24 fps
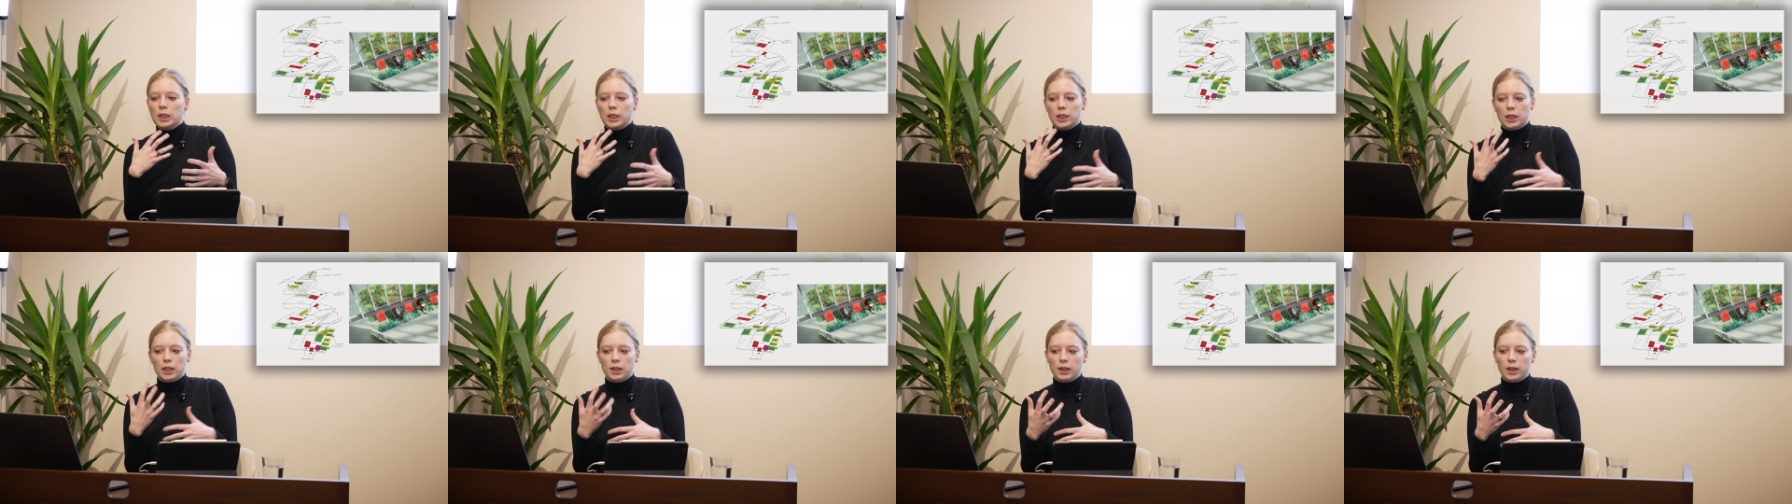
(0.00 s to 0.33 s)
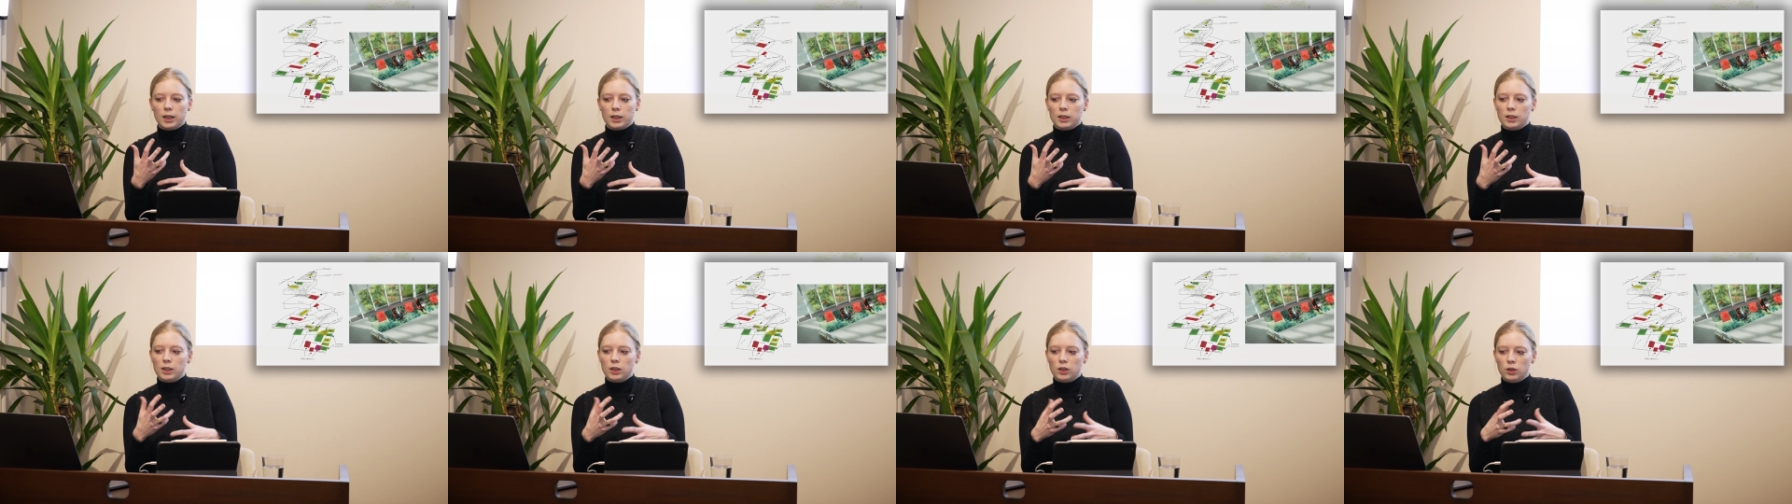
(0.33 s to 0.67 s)

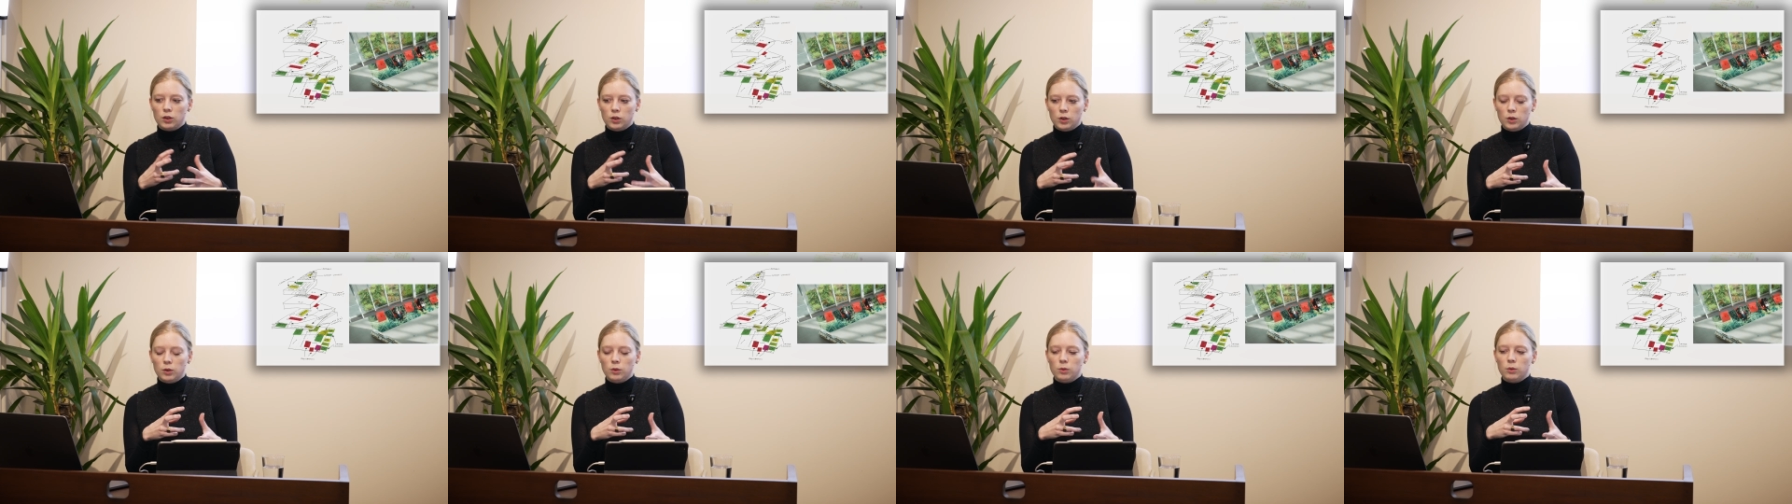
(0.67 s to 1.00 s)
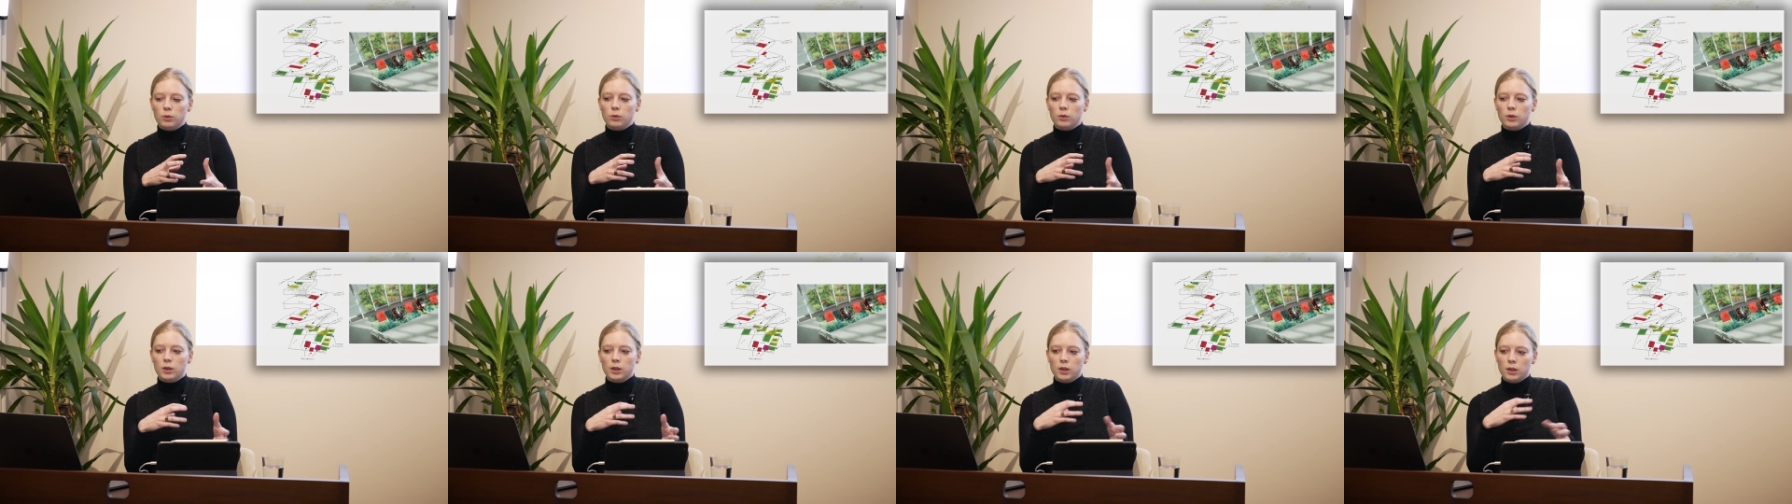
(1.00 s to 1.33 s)
connected
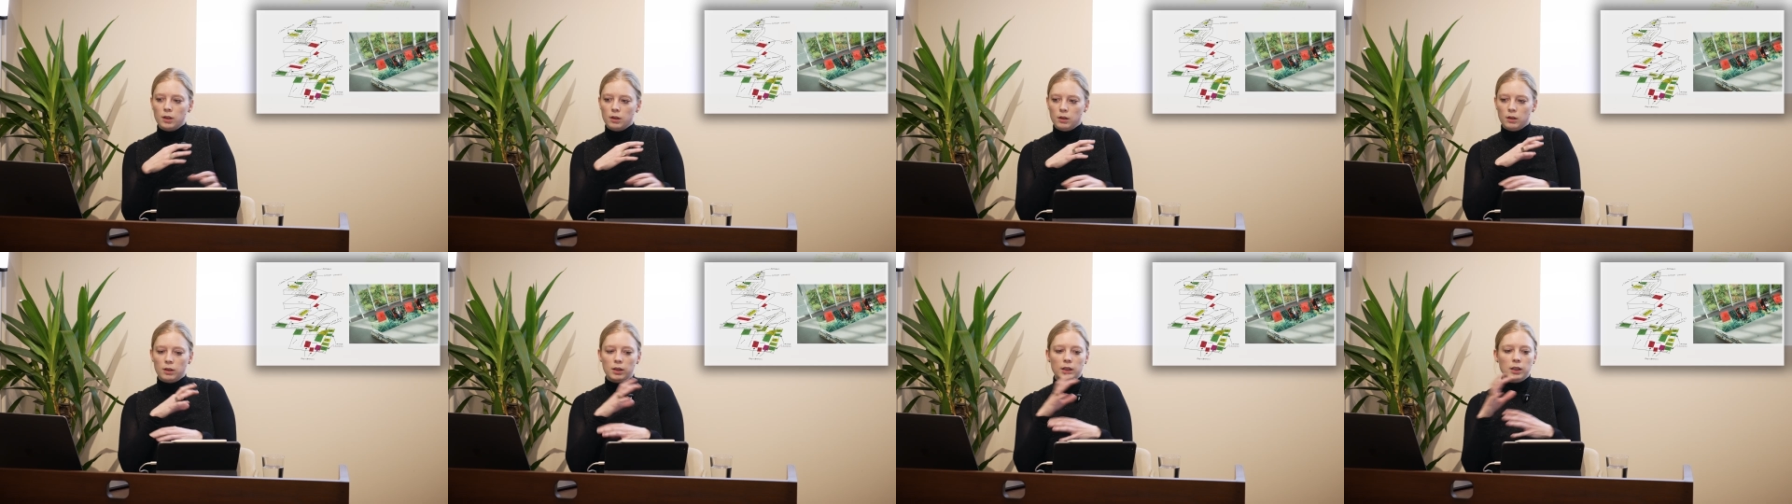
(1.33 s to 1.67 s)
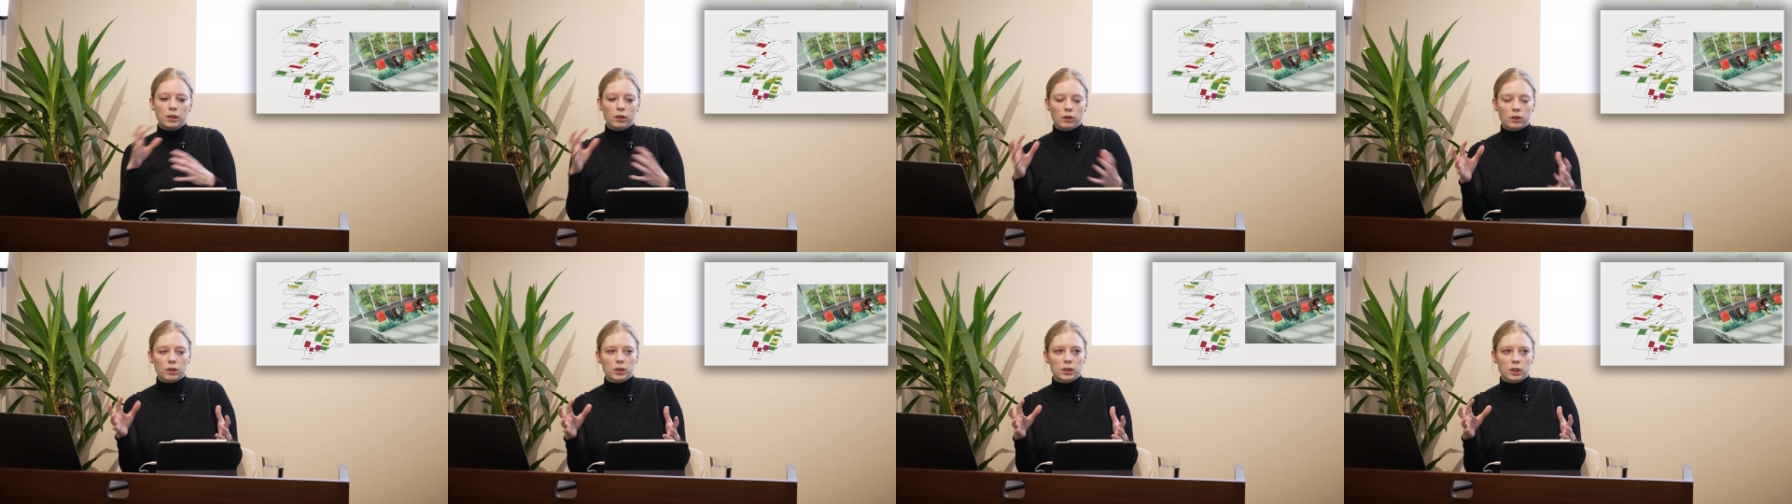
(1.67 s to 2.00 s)
to
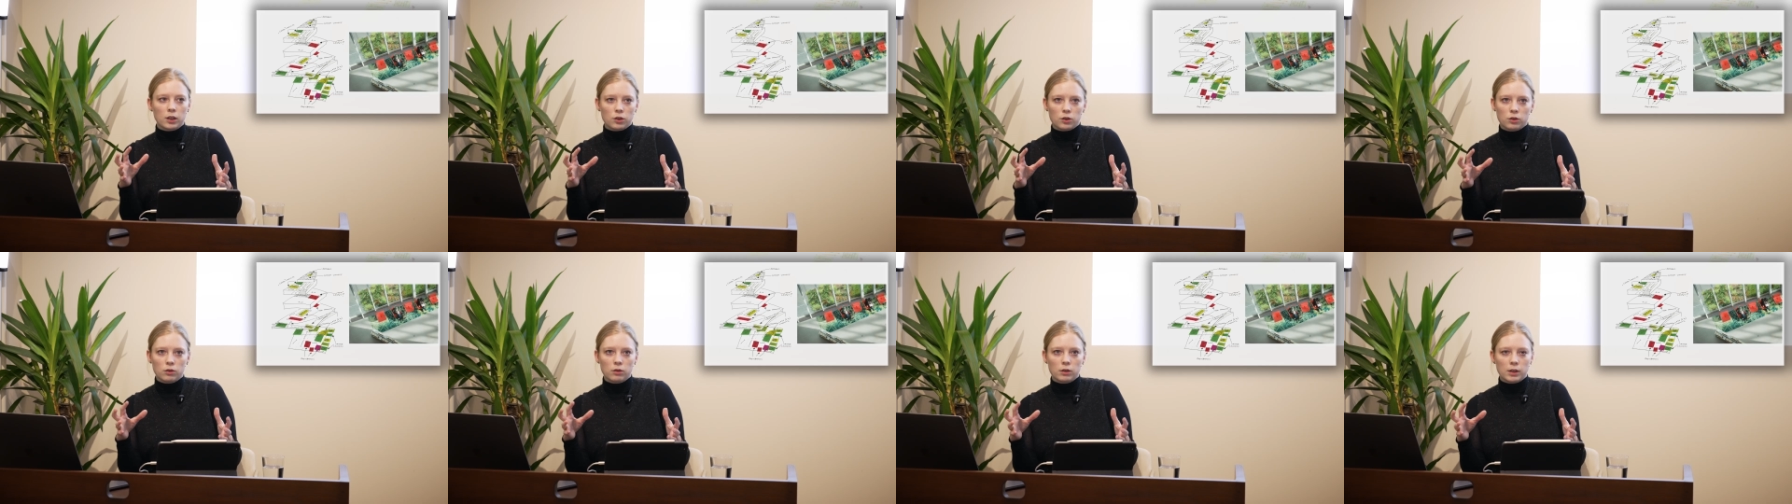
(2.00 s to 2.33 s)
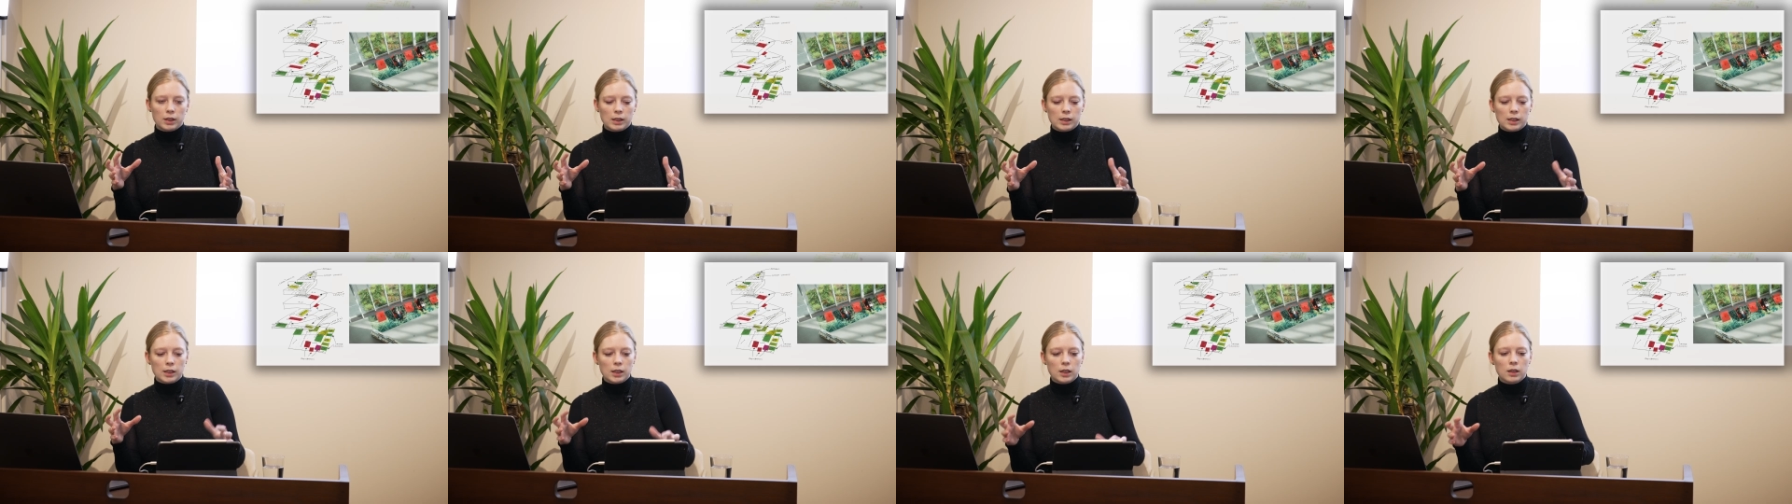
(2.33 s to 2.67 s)
the architectural
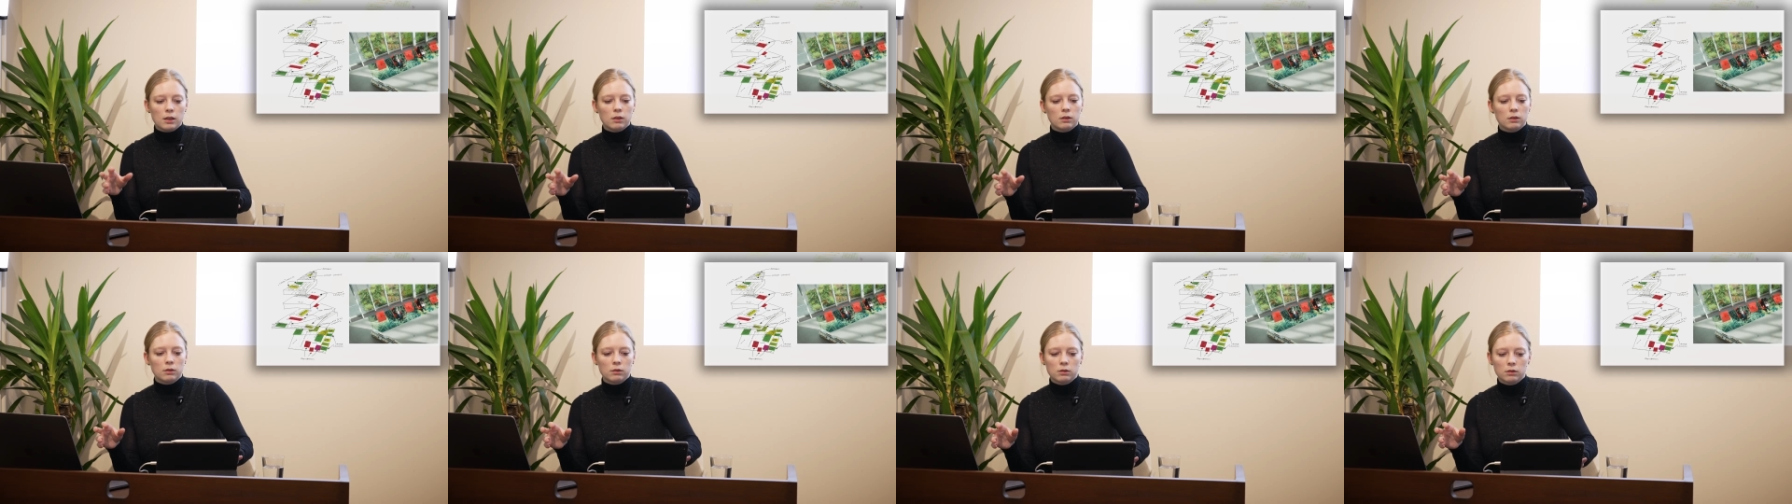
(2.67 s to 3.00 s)
conceit.